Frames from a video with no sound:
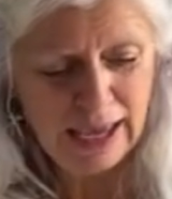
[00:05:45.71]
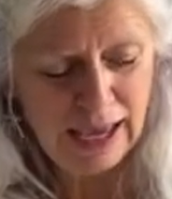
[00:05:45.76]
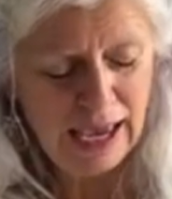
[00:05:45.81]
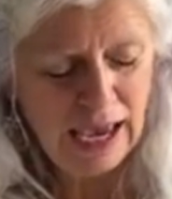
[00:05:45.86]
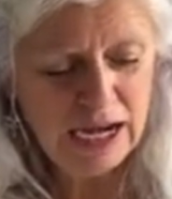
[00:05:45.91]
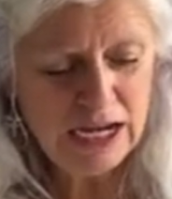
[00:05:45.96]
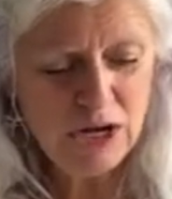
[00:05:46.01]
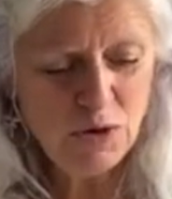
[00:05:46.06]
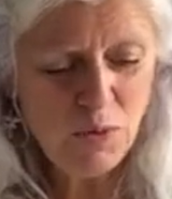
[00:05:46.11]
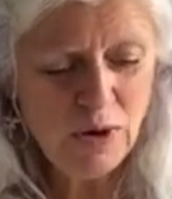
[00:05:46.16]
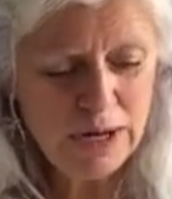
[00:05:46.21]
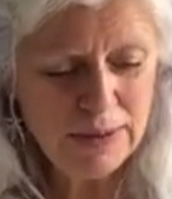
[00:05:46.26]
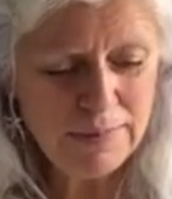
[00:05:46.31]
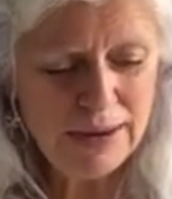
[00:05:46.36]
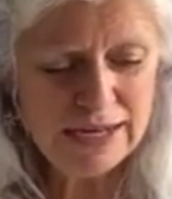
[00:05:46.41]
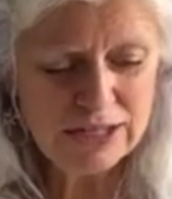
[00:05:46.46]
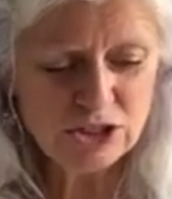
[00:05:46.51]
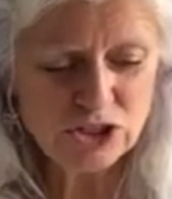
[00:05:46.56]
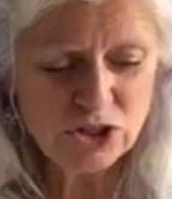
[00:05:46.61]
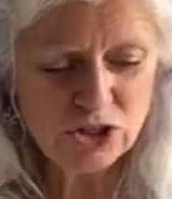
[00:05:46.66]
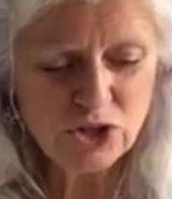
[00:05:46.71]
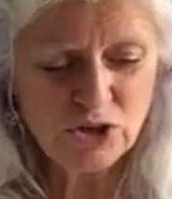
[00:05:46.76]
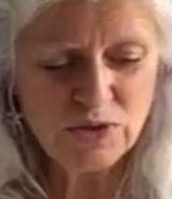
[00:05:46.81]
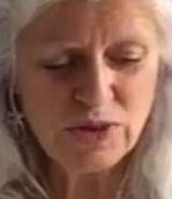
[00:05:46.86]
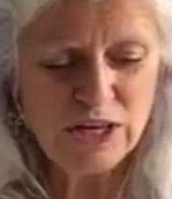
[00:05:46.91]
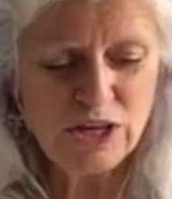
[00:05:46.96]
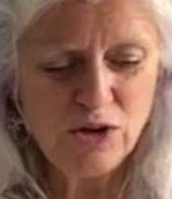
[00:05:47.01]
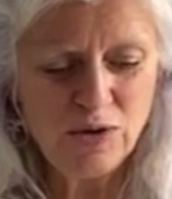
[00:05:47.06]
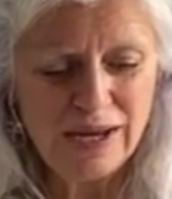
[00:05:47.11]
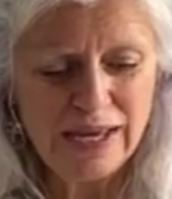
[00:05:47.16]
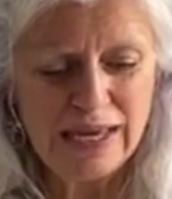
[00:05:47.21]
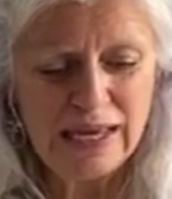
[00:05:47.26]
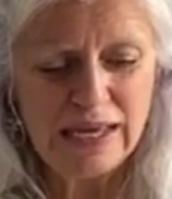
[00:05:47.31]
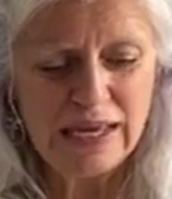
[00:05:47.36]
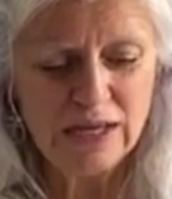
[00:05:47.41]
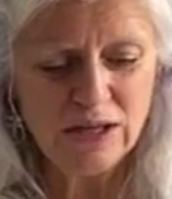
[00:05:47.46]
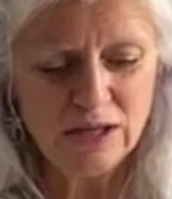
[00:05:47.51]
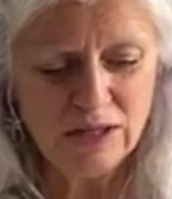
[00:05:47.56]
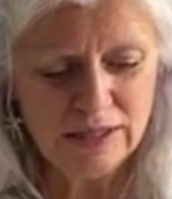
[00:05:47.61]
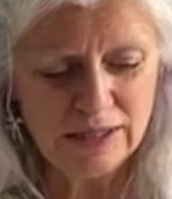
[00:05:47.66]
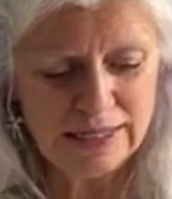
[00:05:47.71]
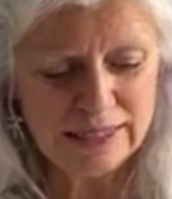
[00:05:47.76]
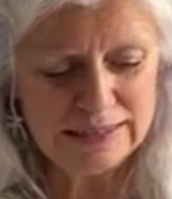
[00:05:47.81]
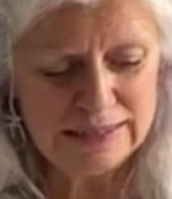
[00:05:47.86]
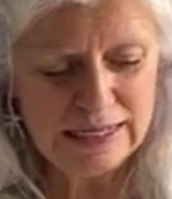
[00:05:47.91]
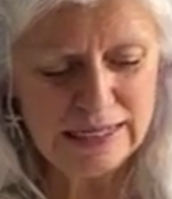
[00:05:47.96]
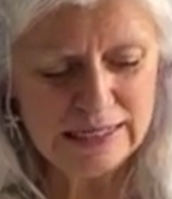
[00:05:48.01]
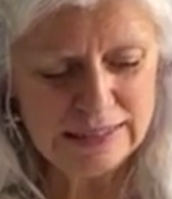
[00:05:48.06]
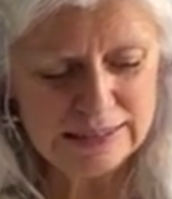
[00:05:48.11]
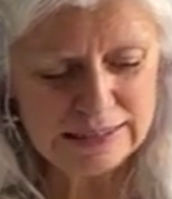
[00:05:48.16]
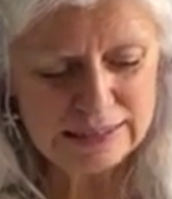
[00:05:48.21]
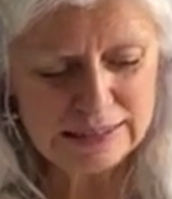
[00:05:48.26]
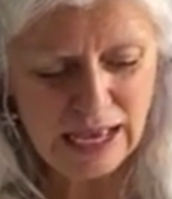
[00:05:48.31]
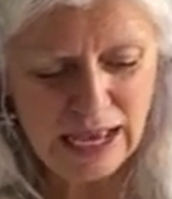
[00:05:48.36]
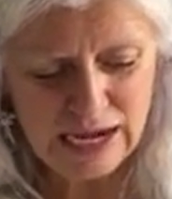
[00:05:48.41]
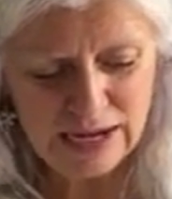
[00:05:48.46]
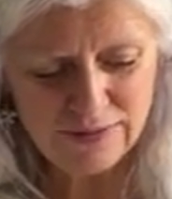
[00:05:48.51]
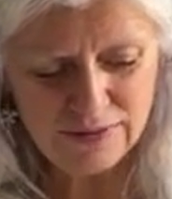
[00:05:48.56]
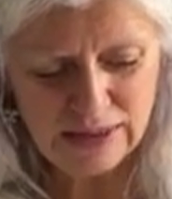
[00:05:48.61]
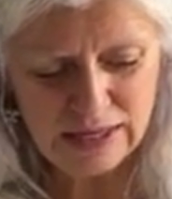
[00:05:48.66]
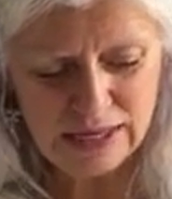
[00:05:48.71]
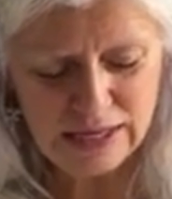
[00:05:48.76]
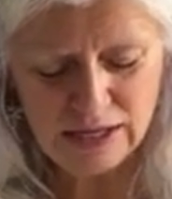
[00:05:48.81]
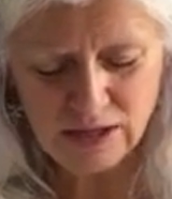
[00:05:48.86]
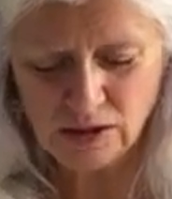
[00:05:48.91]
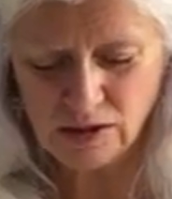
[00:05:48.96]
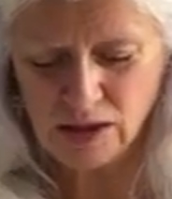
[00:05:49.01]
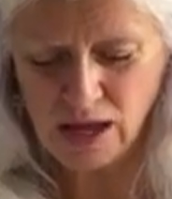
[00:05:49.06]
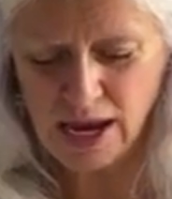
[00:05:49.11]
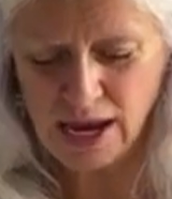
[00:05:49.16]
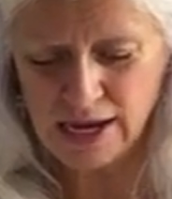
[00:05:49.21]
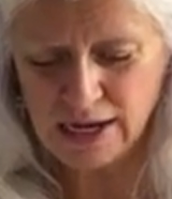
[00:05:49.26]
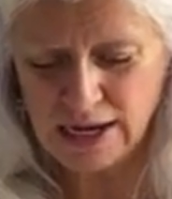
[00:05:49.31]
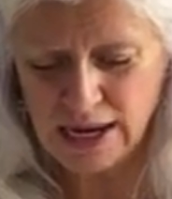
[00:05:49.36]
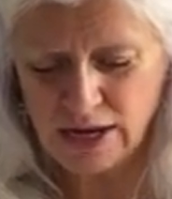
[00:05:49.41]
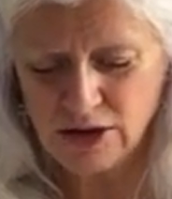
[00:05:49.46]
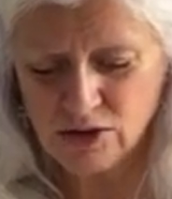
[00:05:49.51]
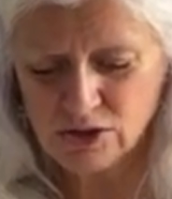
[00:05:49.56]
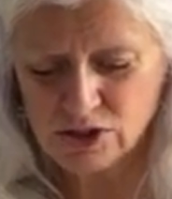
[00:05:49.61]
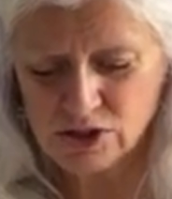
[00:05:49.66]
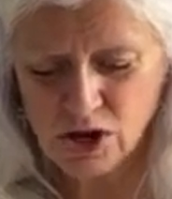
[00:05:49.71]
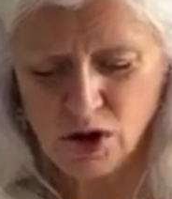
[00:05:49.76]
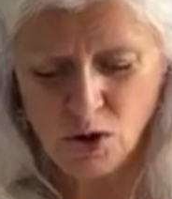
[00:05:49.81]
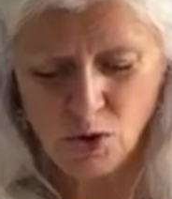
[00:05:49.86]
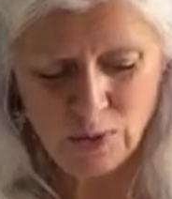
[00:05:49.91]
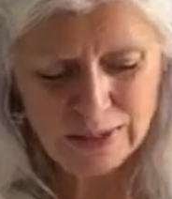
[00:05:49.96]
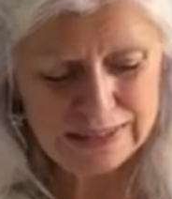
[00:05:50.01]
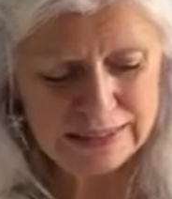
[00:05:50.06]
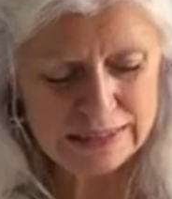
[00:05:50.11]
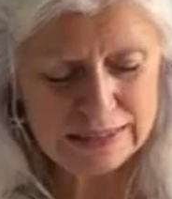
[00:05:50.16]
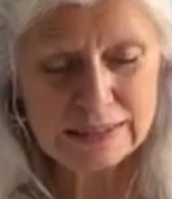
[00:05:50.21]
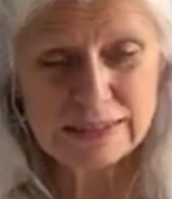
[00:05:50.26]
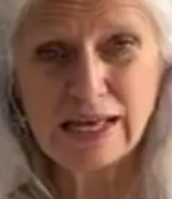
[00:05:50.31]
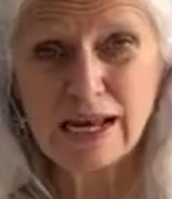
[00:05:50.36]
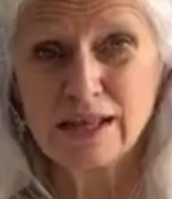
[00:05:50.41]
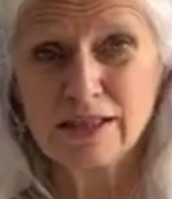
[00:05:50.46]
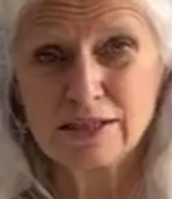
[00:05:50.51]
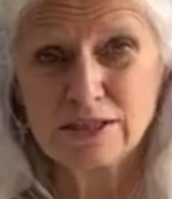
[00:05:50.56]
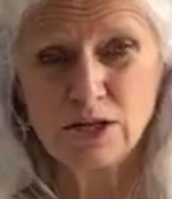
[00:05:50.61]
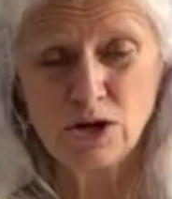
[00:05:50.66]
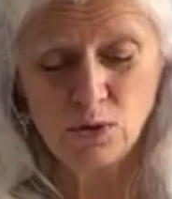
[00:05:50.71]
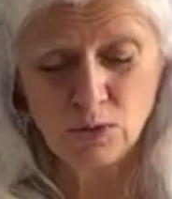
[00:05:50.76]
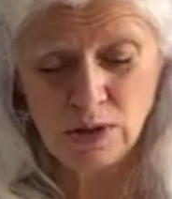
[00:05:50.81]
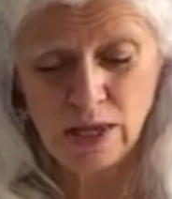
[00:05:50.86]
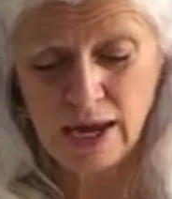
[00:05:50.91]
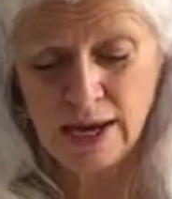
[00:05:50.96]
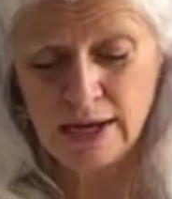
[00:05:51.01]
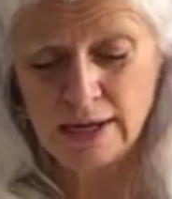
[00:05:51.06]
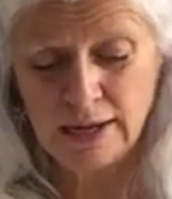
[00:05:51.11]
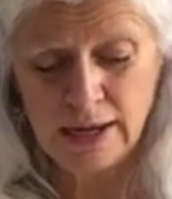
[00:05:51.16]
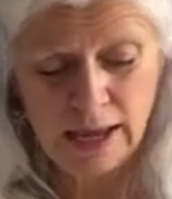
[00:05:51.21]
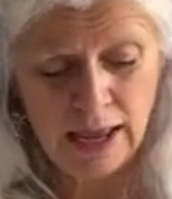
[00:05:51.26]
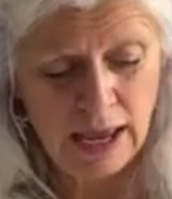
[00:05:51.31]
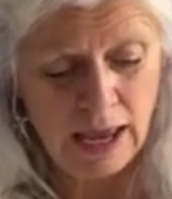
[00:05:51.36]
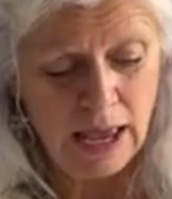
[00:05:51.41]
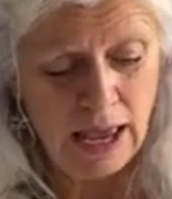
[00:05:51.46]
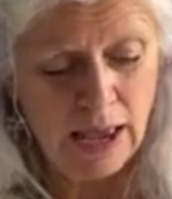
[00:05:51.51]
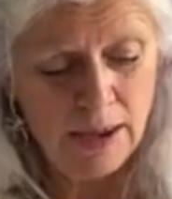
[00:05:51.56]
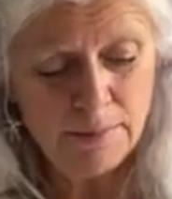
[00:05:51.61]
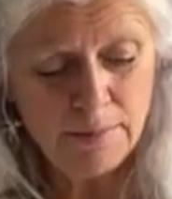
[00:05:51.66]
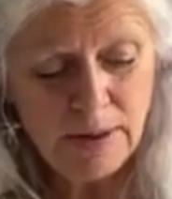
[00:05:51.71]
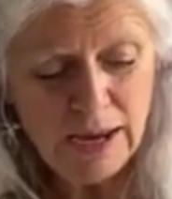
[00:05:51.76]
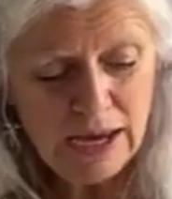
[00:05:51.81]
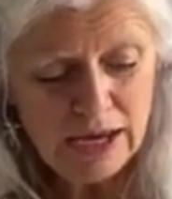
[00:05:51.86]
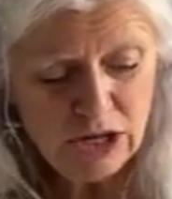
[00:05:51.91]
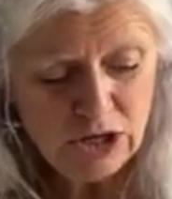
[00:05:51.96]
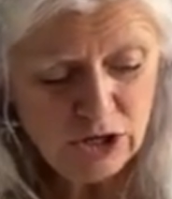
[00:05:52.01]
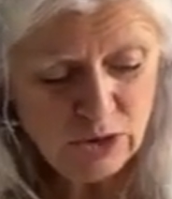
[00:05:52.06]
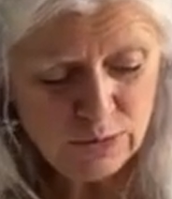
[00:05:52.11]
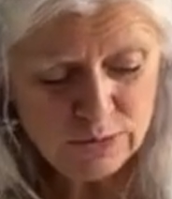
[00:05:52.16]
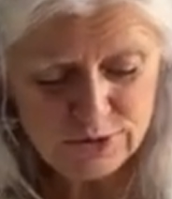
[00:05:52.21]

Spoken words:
And you want to make sure that your heel is inside of the heel line and your toe is inside of the toe line, but you